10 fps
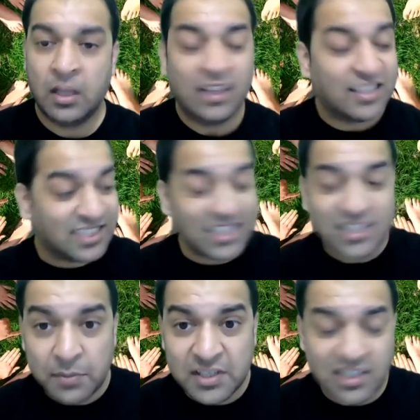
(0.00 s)
The
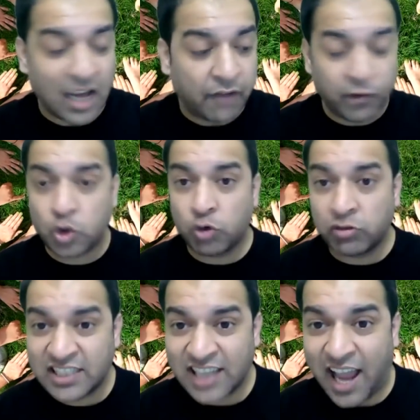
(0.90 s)
system is designed for you to
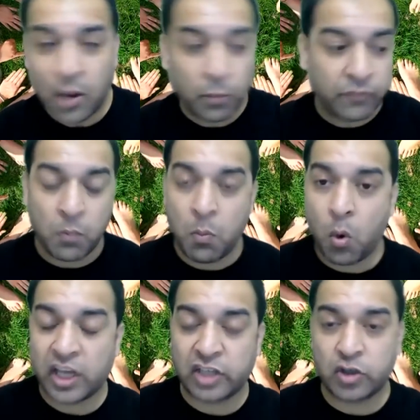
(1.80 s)
retire with your
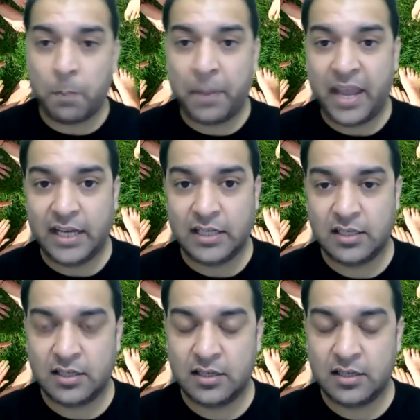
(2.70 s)
mortgage not paid.